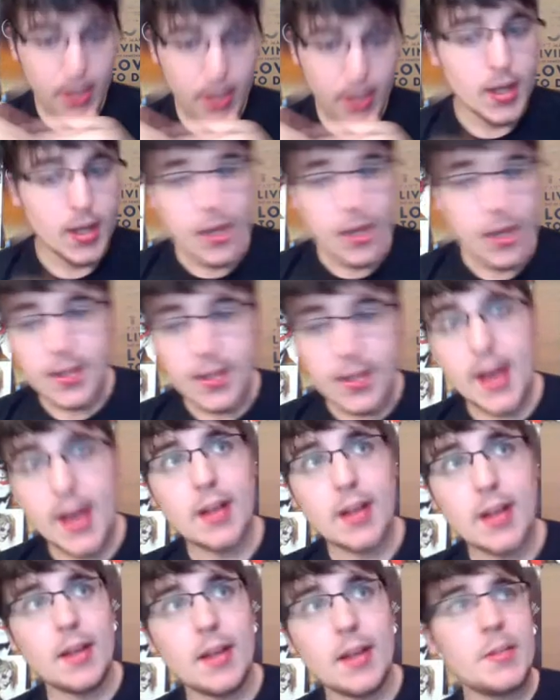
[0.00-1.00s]
yeah,
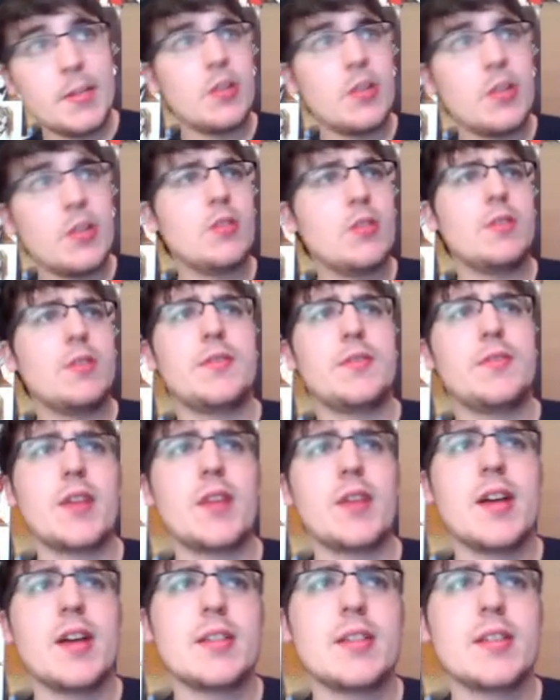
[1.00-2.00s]
let me know if you
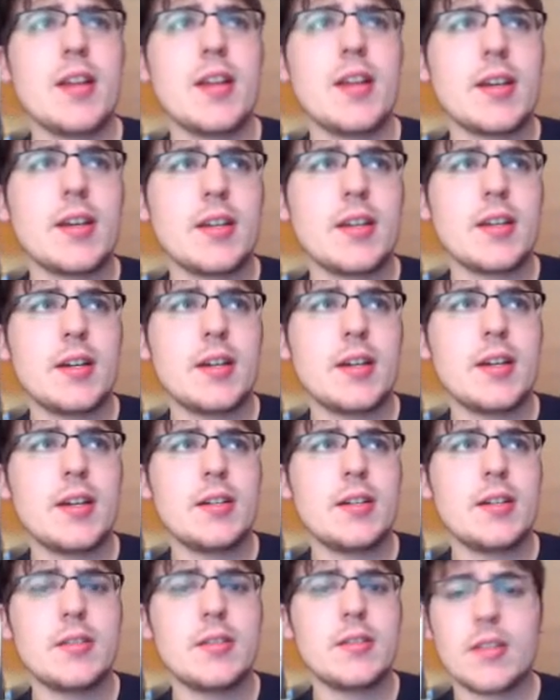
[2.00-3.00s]
guys like
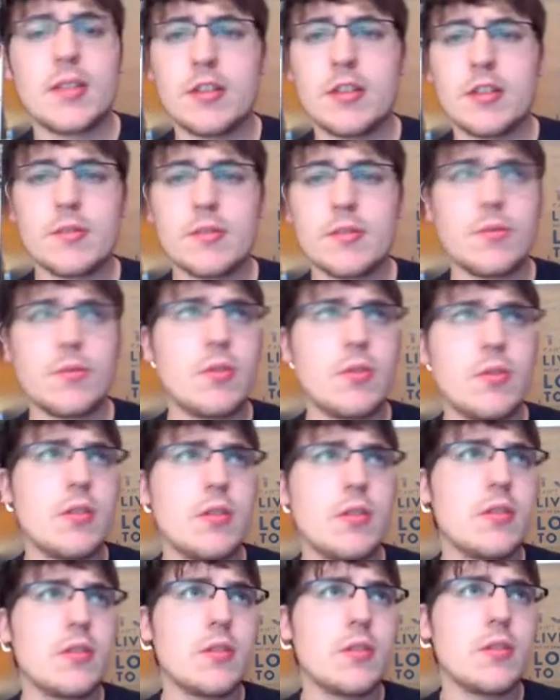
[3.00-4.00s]
Gears of
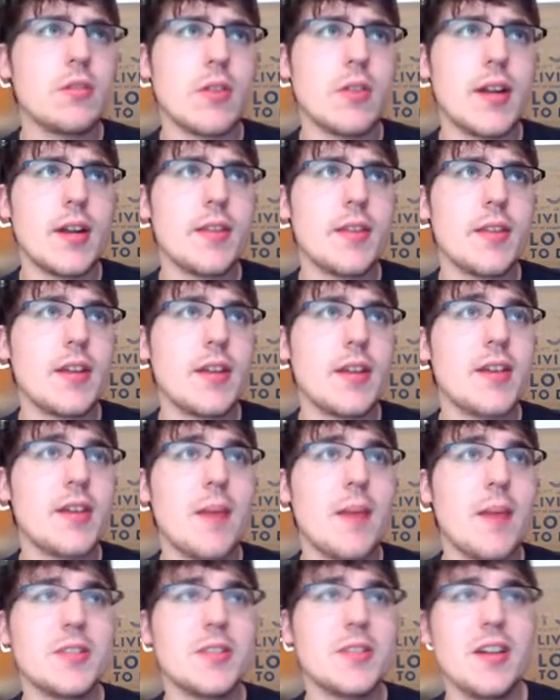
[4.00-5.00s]
War or anything. Dom
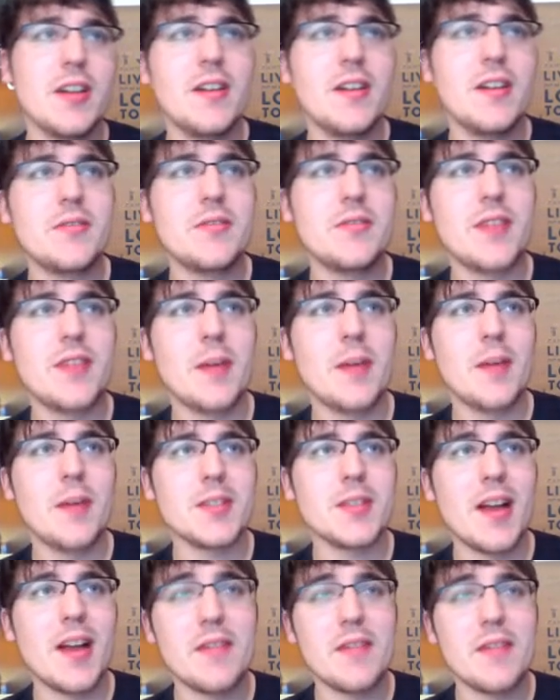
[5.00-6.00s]
is love, Dom is
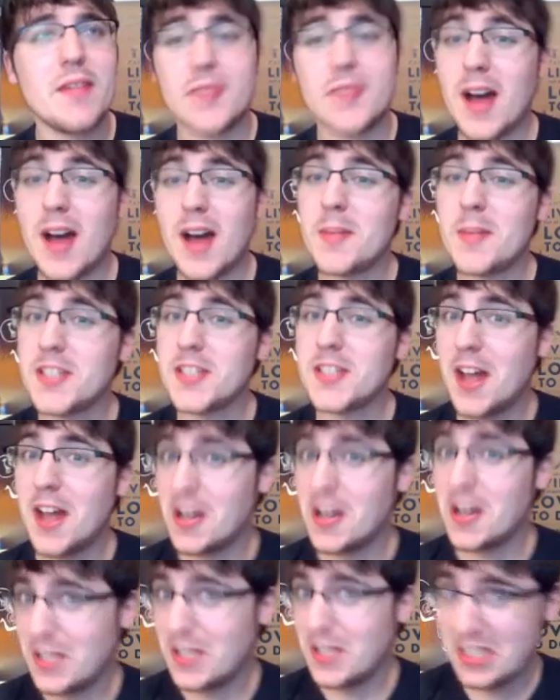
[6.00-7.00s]
life, Dom is not
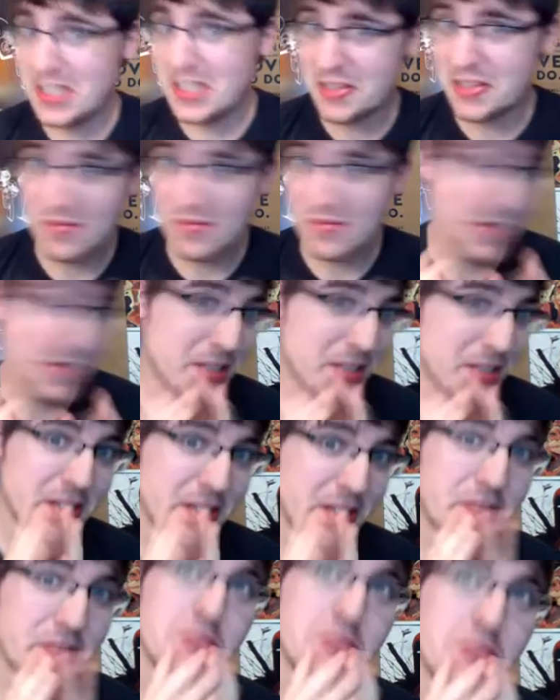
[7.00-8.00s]
life.
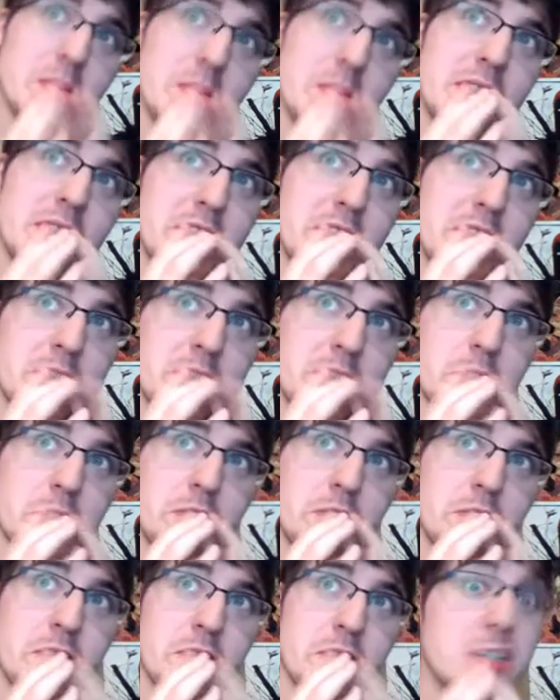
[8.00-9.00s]
If you've played Gears of War
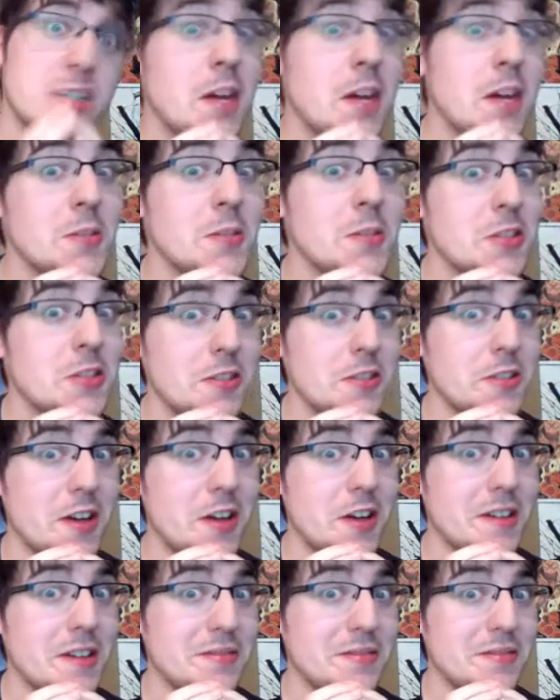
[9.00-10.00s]
3, Dom is not
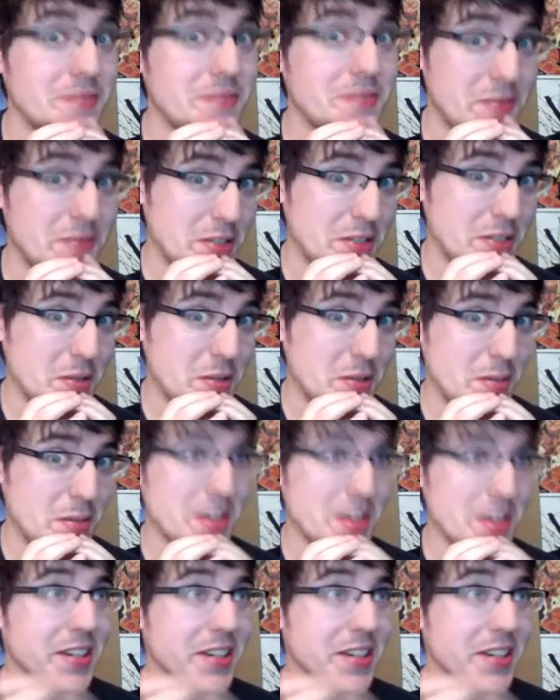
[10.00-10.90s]
life, if you know what I mean.